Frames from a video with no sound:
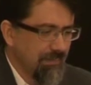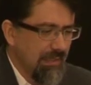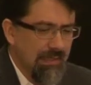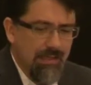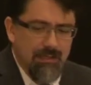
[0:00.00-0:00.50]

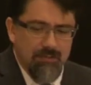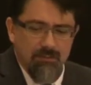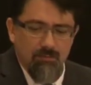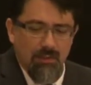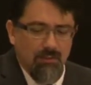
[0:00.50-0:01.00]
And
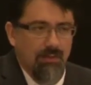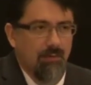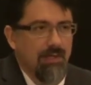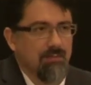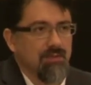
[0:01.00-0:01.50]
one of our
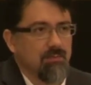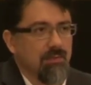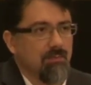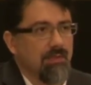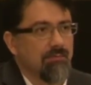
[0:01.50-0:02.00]
aims as
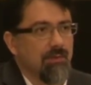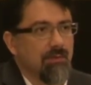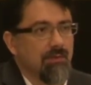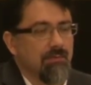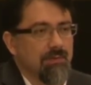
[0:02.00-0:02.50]
well, being from
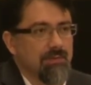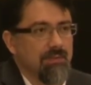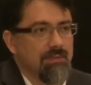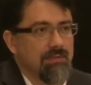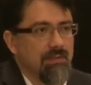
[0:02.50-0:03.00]
a
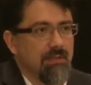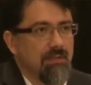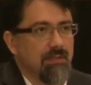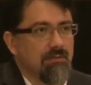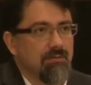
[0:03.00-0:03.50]
university, is
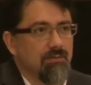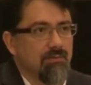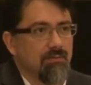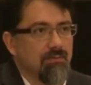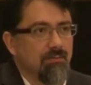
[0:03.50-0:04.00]

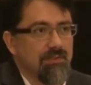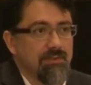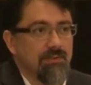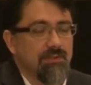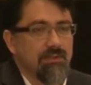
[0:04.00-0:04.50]
to
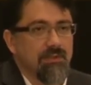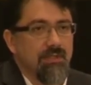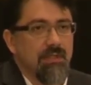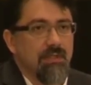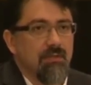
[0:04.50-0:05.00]
research
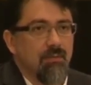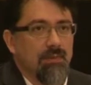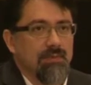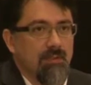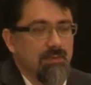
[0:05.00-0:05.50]

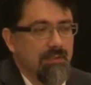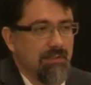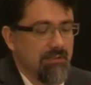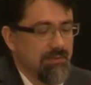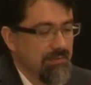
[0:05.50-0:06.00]
what's happening
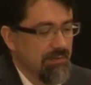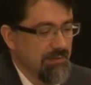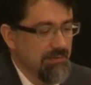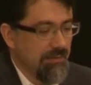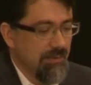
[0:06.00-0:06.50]
in
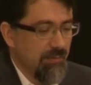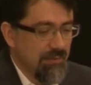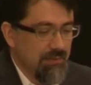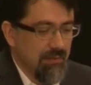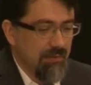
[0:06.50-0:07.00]
this area. And
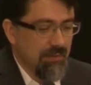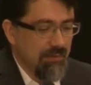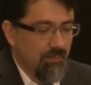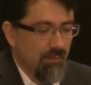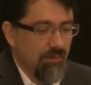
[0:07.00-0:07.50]
particularly
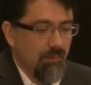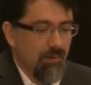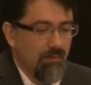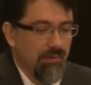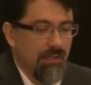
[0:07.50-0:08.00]
at the moment,
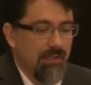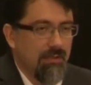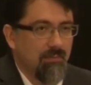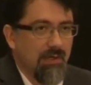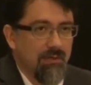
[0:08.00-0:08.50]
we're looking
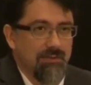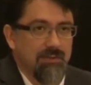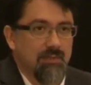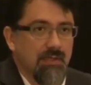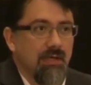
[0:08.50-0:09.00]
at
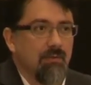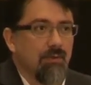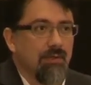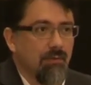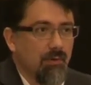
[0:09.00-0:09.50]
partnerships and how
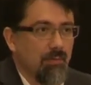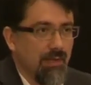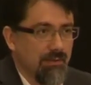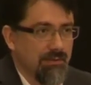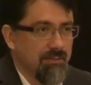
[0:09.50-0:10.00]
we grow
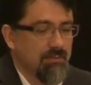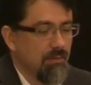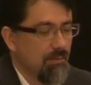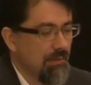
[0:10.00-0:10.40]
partnerships. So